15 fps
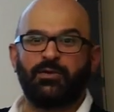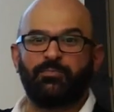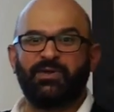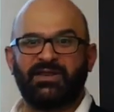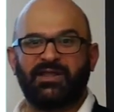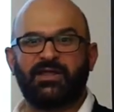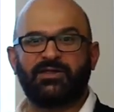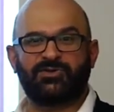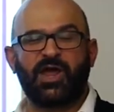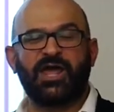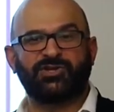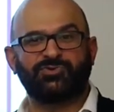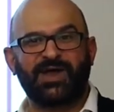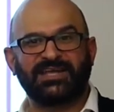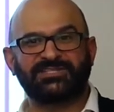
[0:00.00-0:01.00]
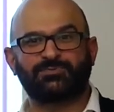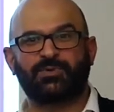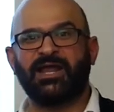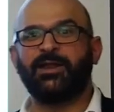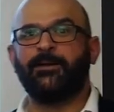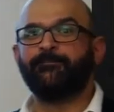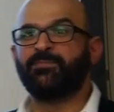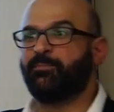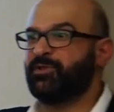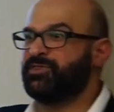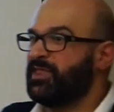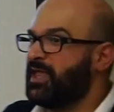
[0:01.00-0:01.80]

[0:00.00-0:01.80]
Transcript: been ad addressed, right? But